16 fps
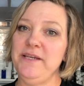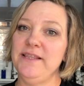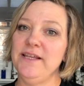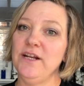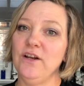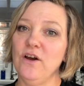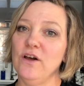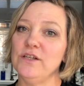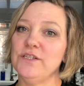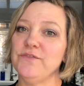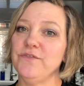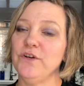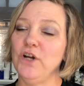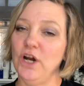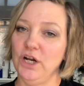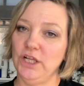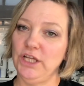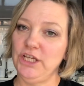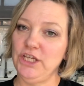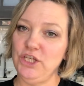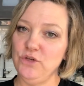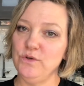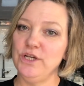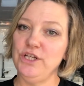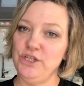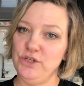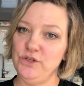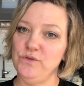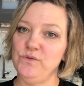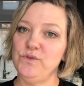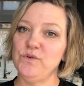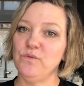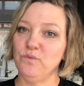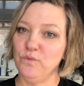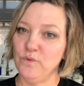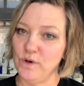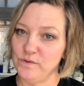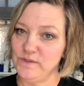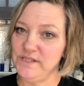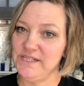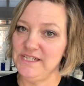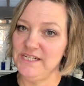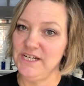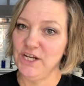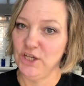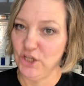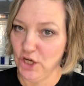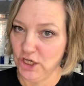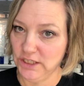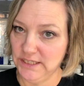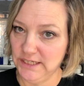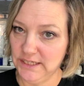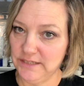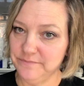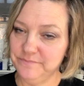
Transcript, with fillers: that calls for garlic, you can use roasted garlic.